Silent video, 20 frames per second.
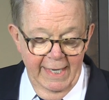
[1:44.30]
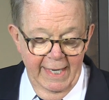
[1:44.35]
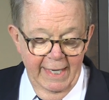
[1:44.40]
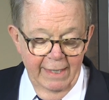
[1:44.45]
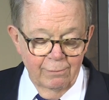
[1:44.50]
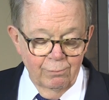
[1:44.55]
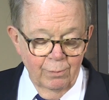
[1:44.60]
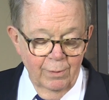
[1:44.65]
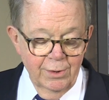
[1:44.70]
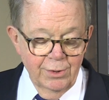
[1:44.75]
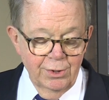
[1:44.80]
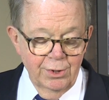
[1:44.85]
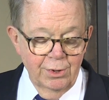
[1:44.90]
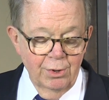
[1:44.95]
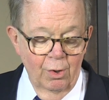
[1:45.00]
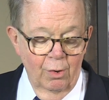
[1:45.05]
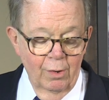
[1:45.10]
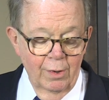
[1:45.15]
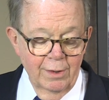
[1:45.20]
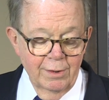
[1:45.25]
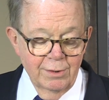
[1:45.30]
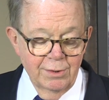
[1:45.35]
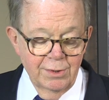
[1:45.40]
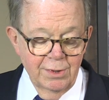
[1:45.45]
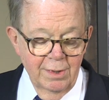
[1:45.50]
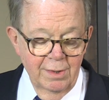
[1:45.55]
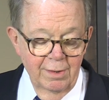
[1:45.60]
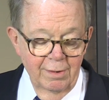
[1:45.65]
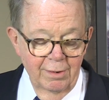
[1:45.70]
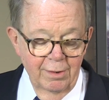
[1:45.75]
It
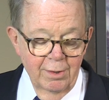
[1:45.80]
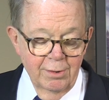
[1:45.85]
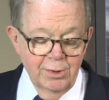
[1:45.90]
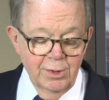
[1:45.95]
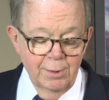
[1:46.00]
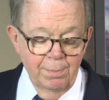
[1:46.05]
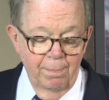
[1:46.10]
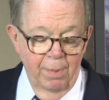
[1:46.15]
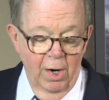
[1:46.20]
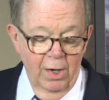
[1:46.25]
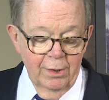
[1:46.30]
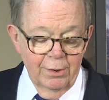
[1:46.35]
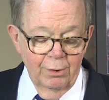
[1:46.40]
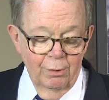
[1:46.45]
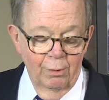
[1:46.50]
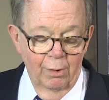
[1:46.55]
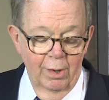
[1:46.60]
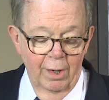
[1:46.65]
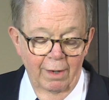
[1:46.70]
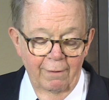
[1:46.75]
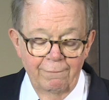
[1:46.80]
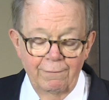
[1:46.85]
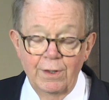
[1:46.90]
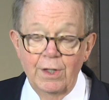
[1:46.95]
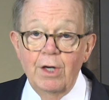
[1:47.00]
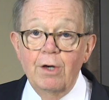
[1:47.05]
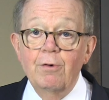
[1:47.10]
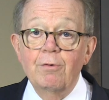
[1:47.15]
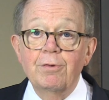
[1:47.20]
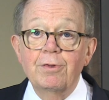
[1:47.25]
restores the sparkle of
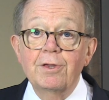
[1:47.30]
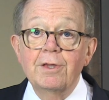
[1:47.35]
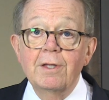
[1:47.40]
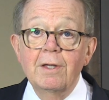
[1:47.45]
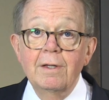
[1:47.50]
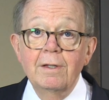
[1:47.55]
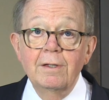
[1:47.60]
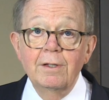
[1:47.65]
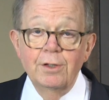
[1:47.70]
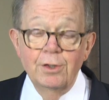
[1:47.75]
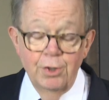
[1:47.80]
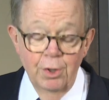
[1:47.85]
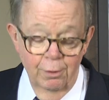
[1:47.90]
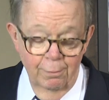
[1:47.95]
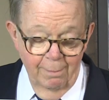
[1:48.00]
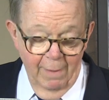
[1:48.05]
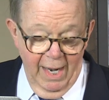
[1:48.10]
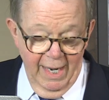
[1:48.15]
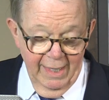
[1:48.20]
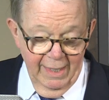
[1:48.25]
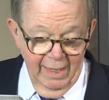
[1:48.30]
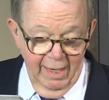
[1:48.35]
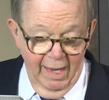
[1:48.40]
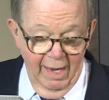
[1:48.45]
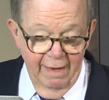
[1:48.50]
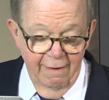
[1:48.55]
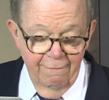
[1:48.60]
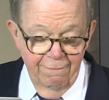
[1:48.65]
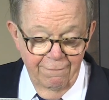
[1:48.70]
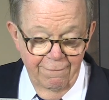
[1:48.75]
youth to my
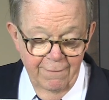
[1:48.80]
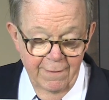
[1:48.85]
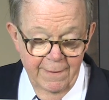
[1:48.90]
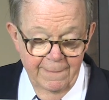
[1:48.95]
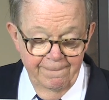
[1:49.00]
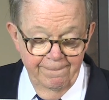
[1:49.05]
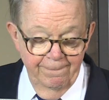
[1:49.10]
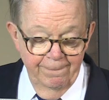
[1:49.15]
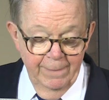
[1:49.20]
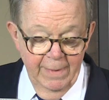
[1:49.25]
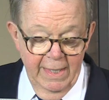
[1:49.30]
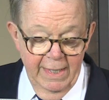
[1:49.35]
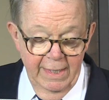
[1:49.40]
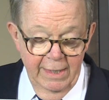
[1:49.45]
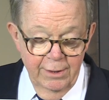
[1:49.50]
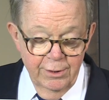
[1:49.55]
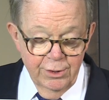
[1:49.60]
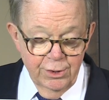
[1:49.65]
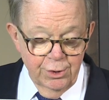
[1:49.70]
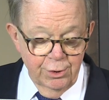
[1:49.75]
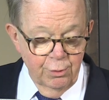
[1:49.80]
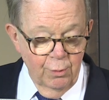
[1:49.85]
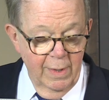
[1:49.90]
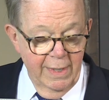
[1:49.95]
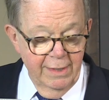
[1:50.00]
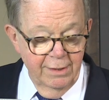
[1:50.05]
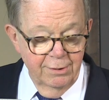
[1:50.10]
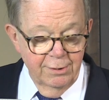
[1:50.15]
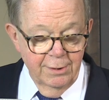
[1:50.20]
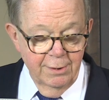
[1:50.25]
life,
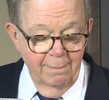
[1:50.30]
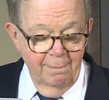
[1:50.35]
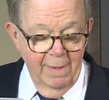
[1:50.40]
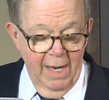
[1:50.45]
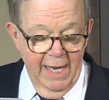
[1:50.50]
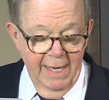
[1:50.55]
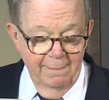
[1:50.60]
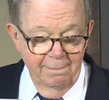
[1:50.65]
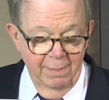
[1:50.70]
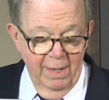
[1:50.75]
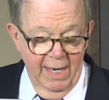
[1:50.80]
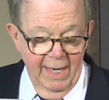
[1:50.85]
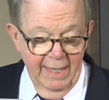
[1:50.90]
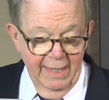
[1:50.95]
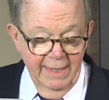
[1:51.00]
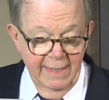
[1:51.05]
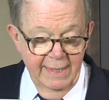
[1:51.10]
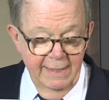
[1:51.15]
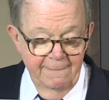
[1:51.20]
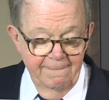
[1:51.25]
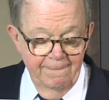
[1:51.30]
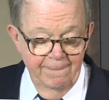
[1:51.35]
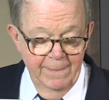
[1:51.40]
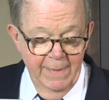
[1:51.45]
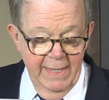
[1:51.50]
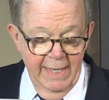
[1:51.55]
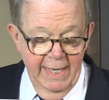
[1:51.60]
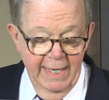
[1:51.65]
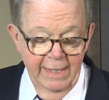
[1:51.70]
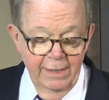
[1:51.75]
strength to my body,
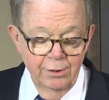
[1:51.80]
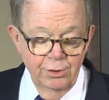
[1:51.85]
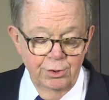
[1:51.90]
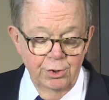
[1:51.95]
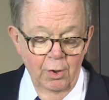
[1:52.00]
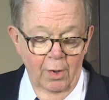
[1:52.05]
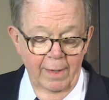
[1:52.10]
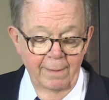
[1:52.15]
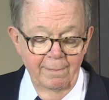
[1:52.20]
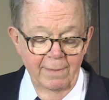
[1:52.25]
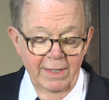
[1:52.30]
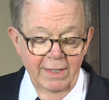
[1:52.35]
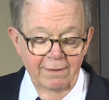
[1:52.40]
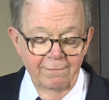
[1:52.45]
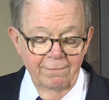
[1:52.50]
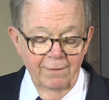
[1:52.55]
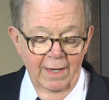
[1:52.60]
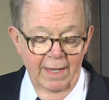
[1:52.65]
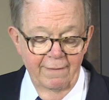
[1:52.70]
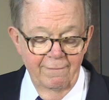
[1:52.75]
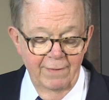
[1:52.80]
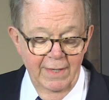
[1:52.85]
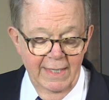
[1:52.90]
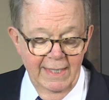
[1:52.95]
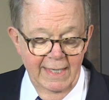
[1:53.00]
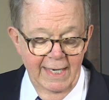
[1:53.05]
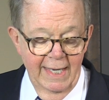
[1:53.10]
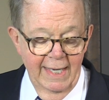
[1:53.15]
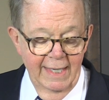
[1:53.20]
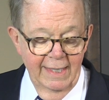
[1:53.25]
enjoyment of
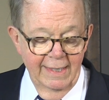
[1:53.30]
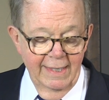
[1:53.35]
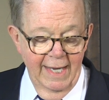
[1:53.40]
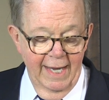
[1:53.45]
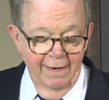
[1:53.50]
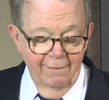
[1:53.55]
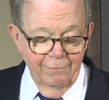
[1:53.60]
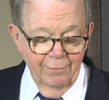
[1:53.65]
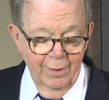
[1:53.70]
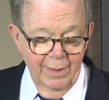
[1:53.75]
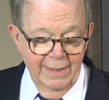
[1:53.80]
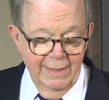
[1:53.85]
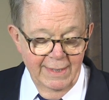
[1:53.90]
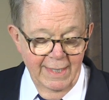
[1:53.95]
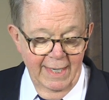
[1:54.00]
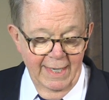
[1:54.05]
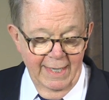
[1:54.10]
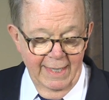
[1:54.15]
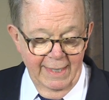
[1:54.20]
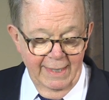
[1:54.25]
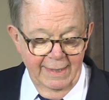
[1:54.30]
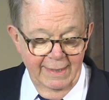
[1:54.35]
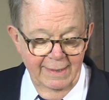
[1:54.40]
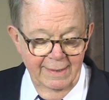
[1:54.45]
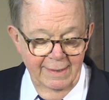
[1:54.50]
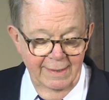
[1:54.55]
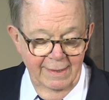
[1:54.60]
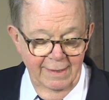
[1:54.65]
living in every day.